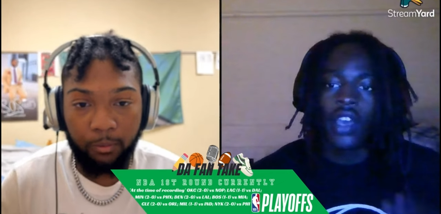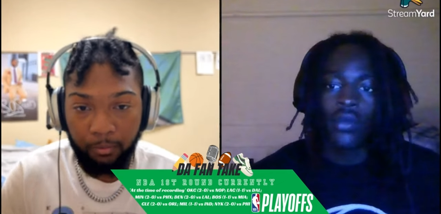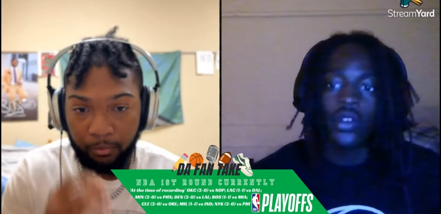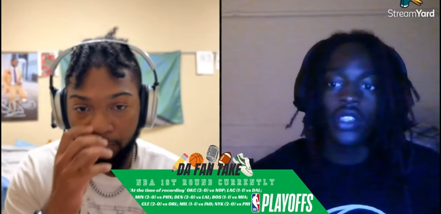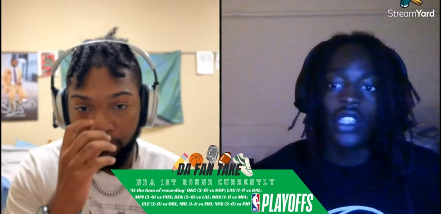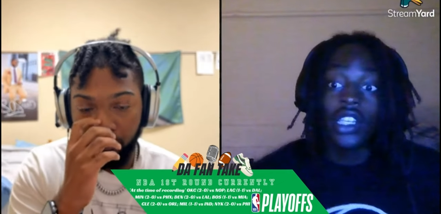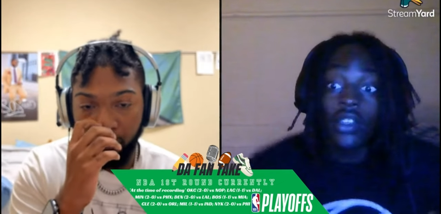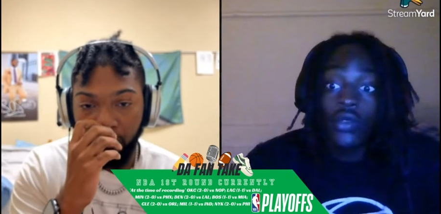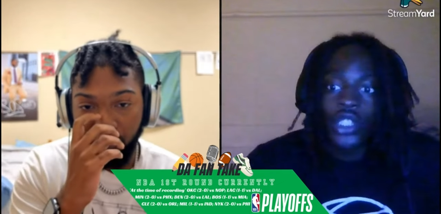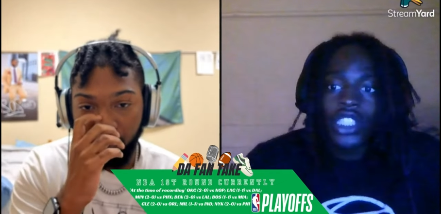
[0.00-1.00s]
Speaker 1: Edwards,
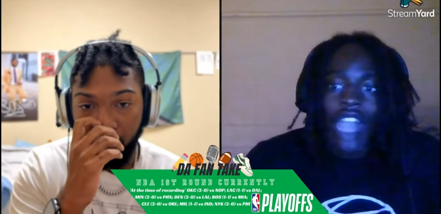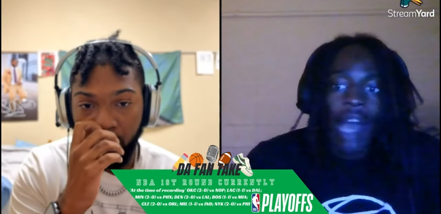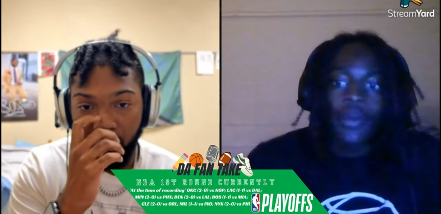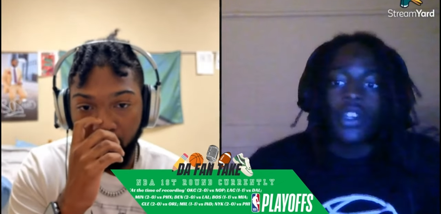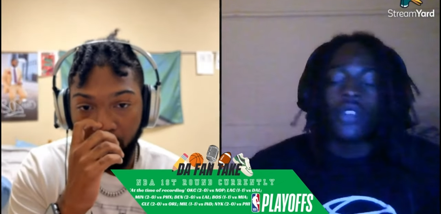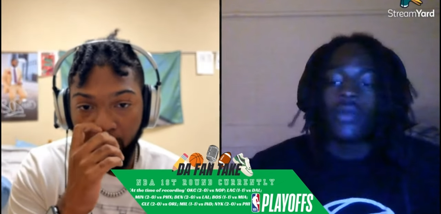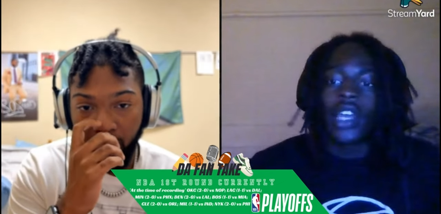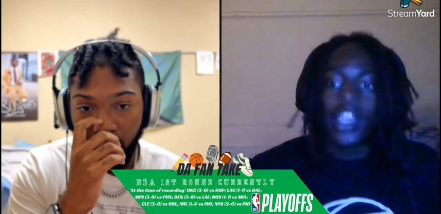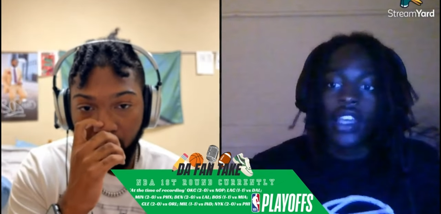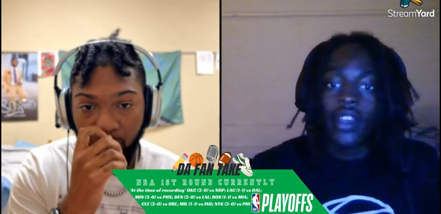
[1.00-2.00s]
he was stopping him.
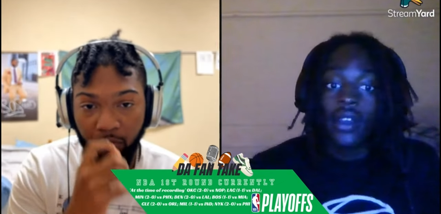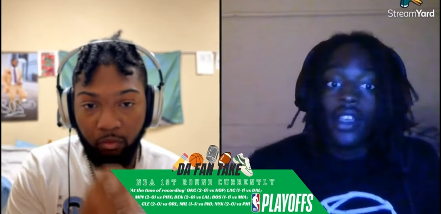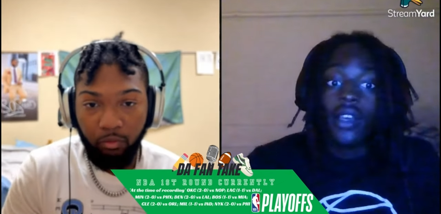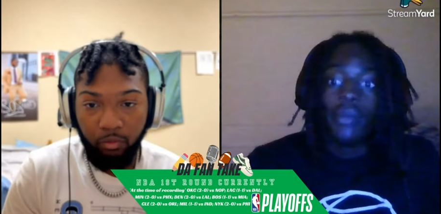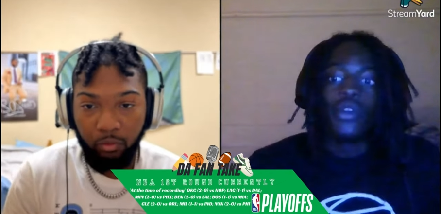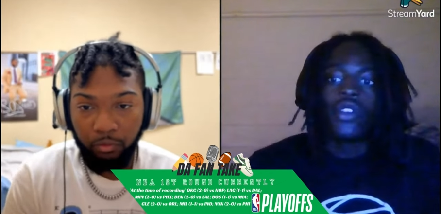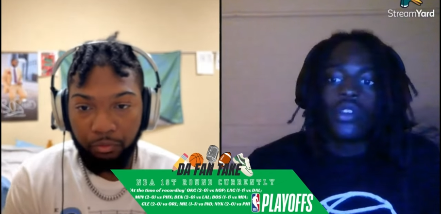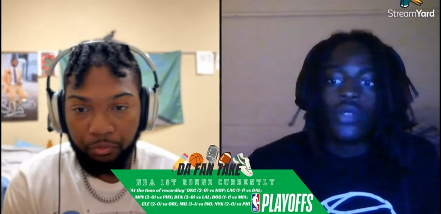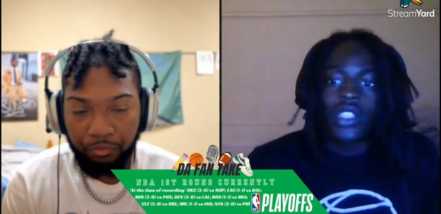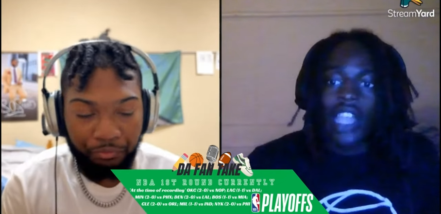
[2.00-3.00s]
Like Booker
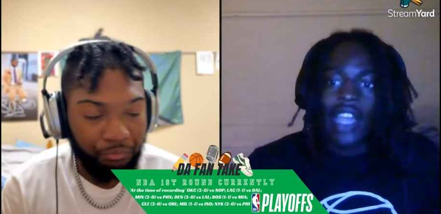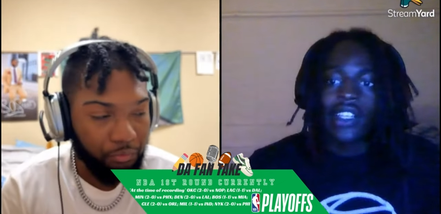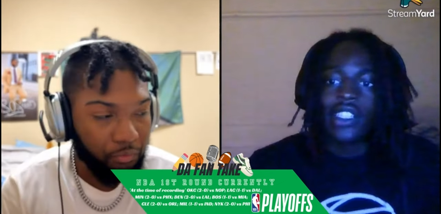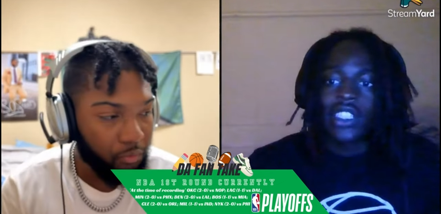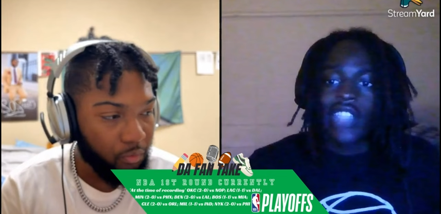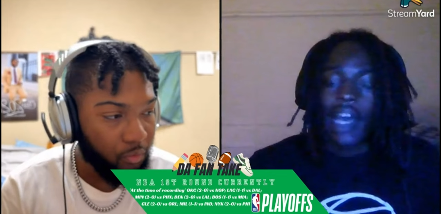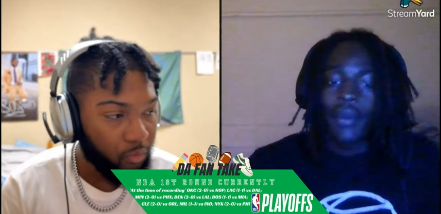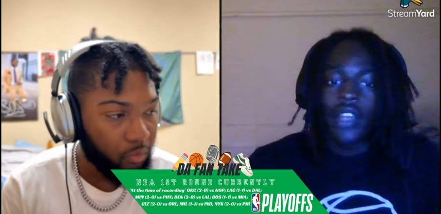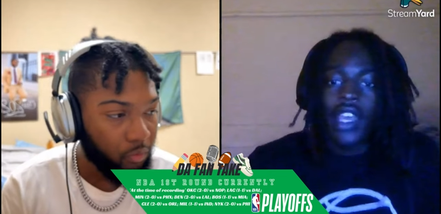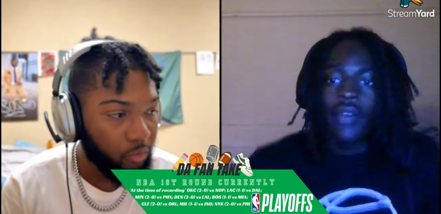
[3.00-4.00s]
was actually
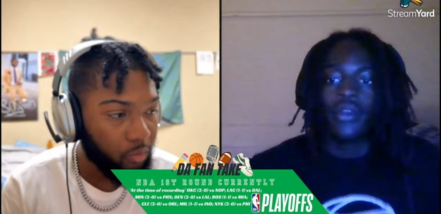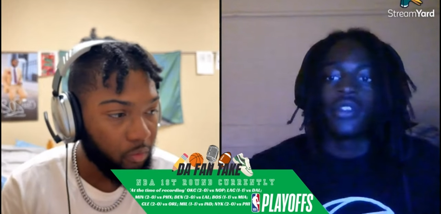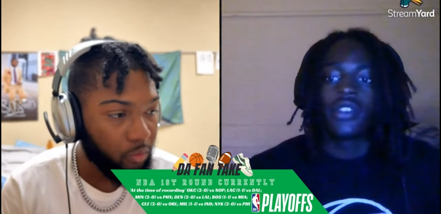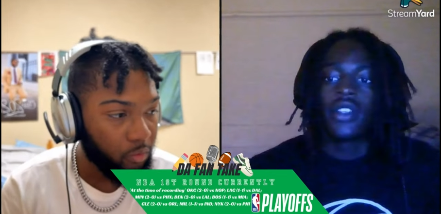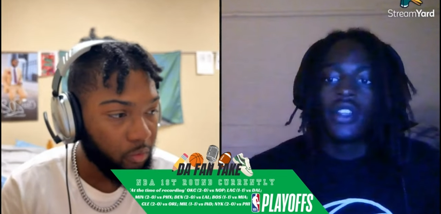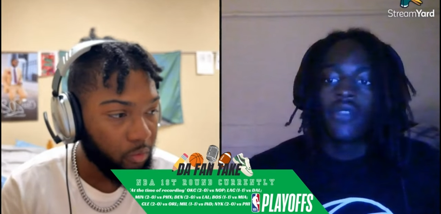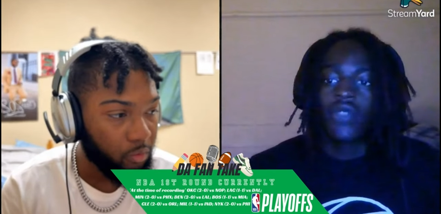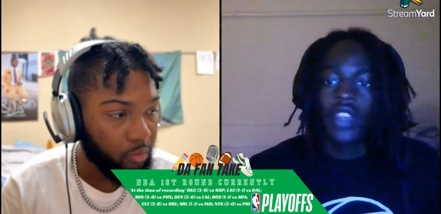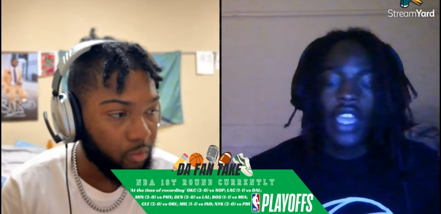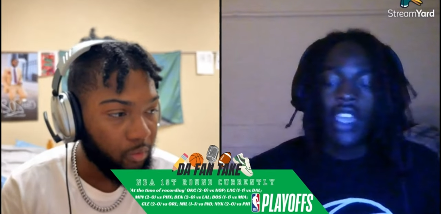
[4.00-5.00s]
stopping Edwards.
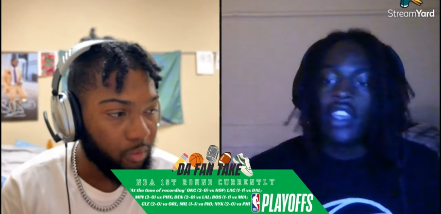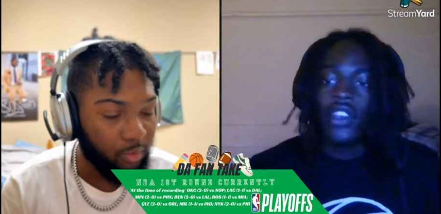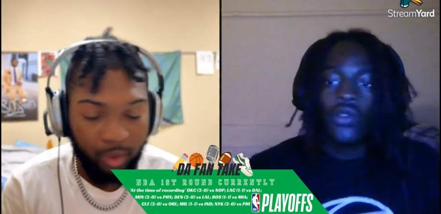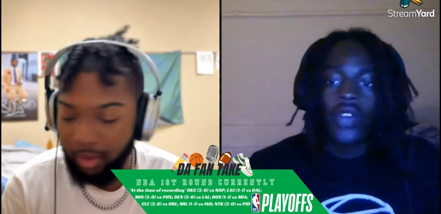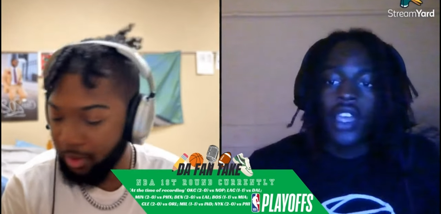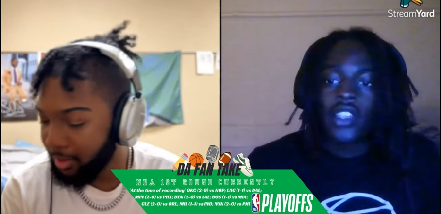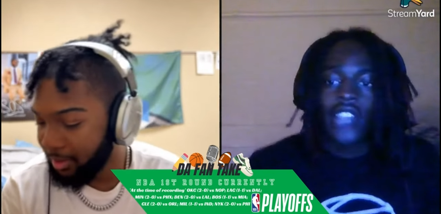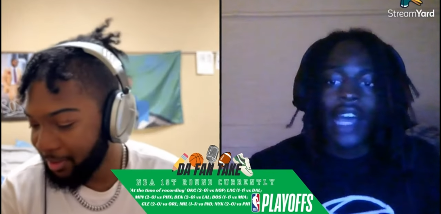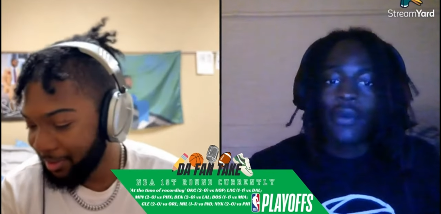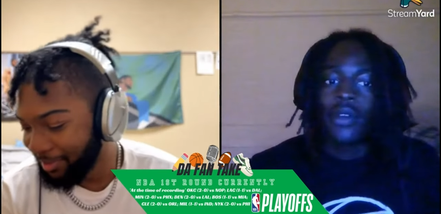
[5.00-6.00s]
KD, you can't
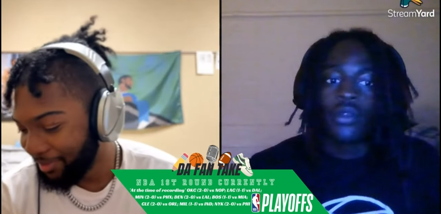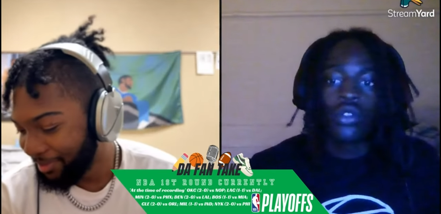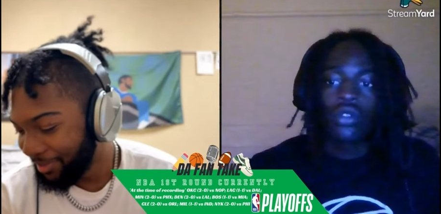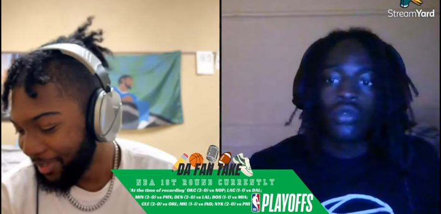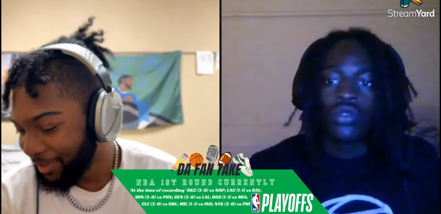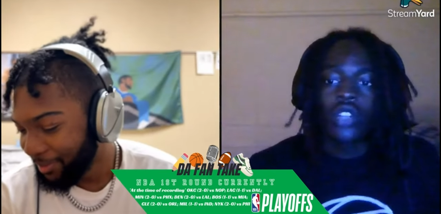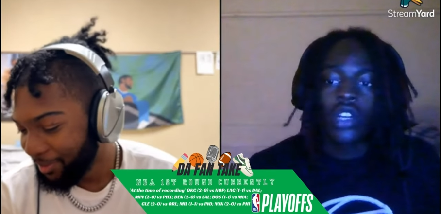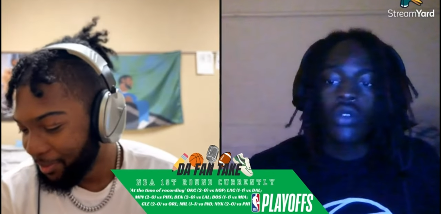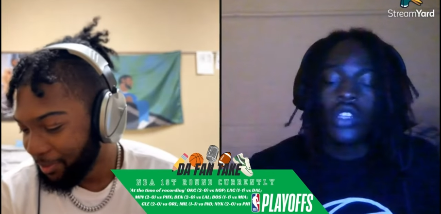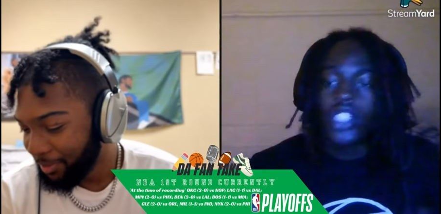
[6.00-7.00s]
stop him. You're too
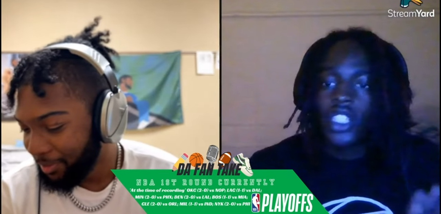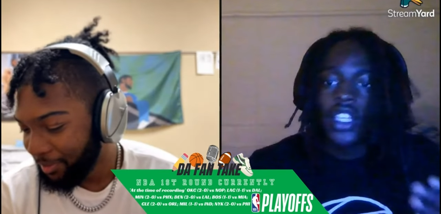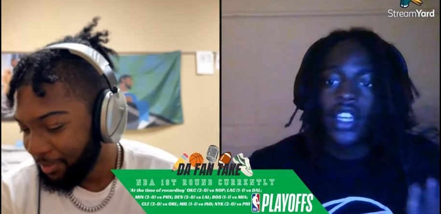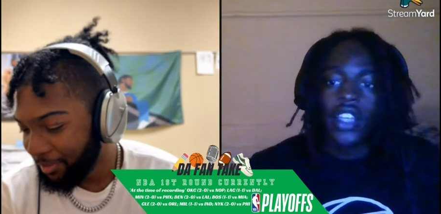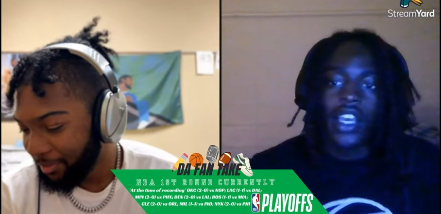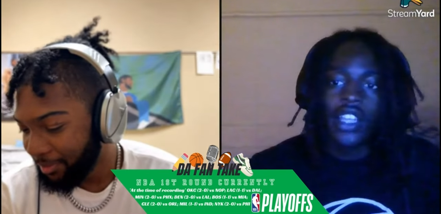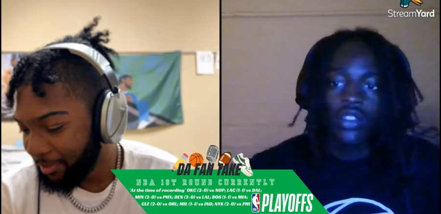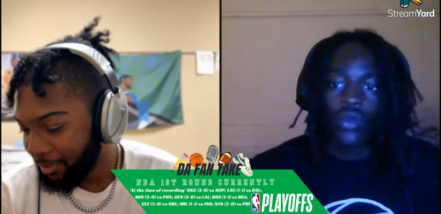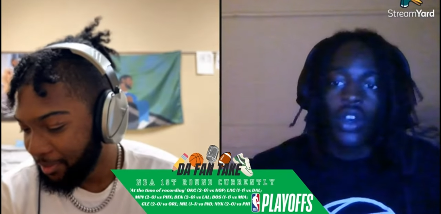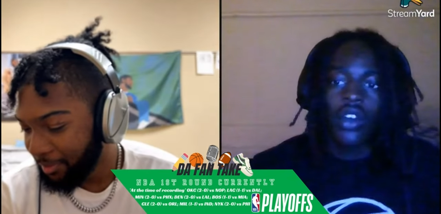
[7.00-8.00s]
slow. He's just gonna dance
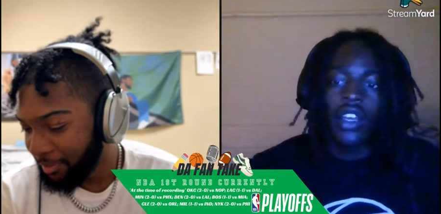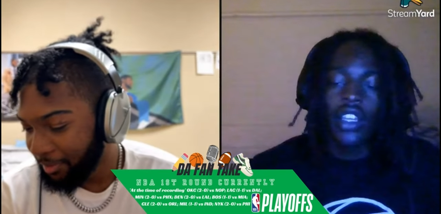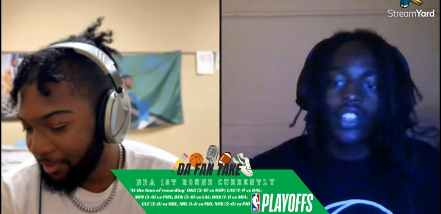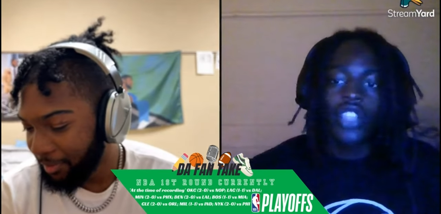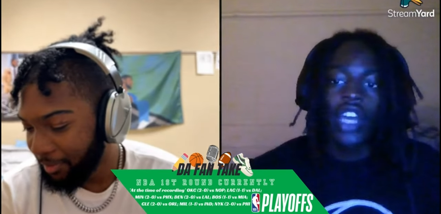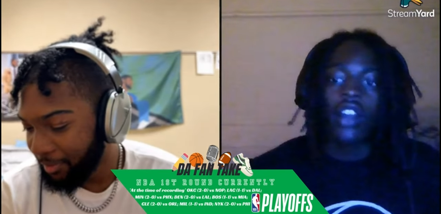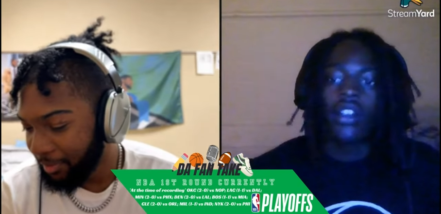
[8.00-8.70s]
around and get a shot